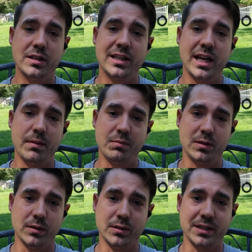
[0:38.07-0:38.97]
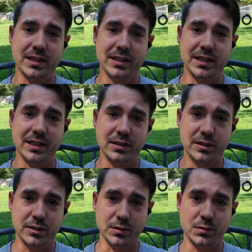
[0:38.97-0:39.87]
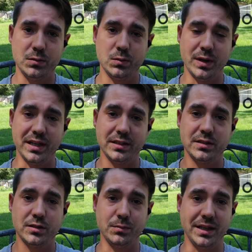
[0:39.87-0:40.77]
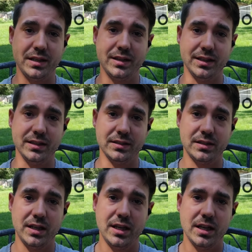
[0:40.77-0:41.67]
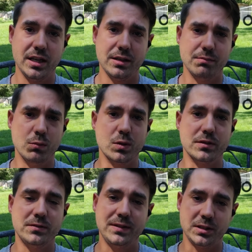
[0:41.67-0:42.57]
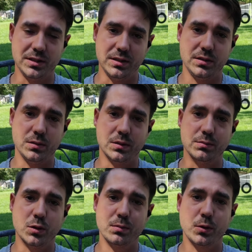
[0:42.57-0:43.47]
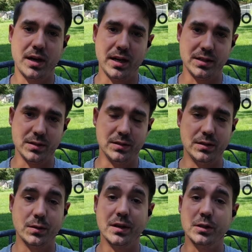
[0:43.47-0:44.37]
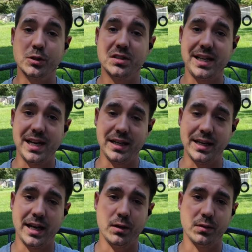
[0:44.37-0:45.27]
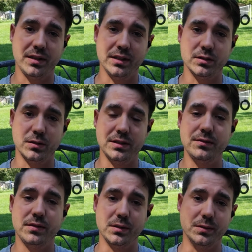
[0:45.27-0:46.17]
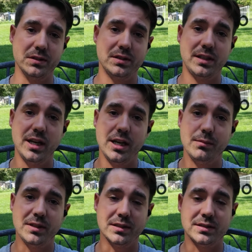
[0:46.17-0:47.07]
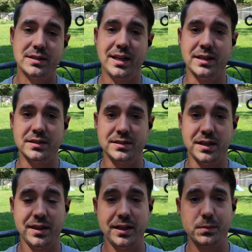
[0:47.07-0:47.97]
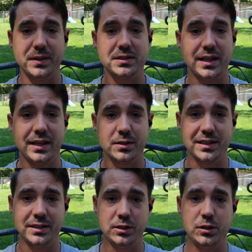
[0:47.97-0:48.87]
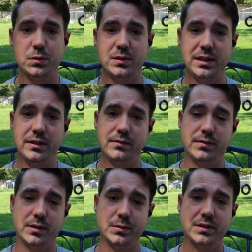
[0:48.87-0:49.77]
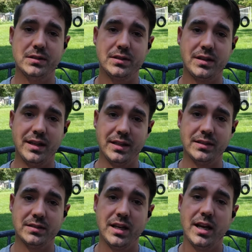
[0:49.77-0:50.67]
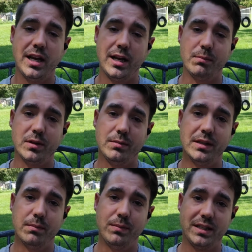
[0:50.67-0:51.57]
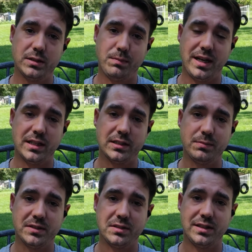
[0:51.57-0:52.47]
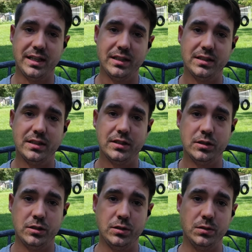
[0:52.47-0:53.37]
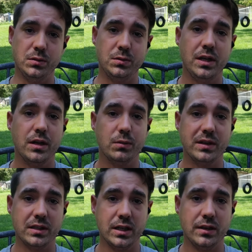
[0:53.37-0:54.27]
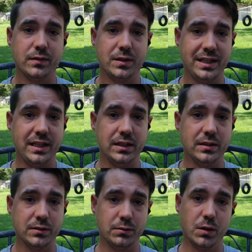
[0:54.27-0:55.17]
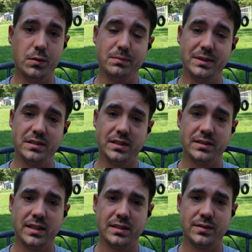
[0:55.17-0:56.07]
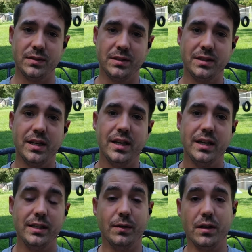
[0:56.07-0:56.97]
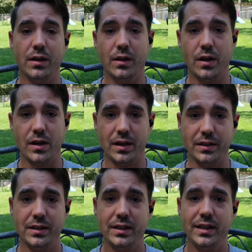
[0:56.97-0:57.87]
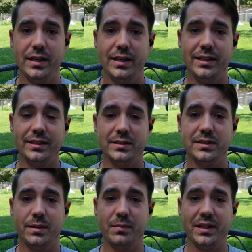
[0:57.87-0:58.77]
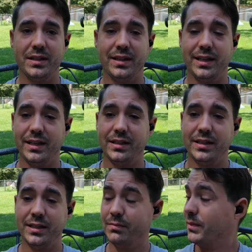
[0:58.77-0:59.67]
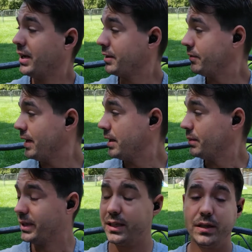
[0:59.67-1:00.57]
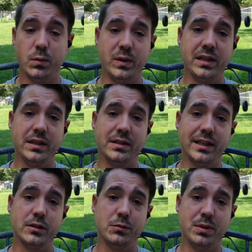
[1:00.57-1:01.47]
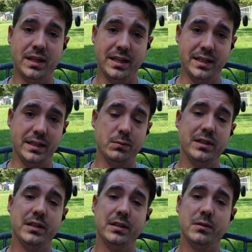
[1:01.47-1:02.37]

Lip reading: kept looking into ways to make things more efficient or more practical, or understand how things are influenced. Because as a therapist, I actually do influence things and put them in the best possible state to recover, heal, grow, and be successful. Now, a lawn is something that in my family we like to play on. We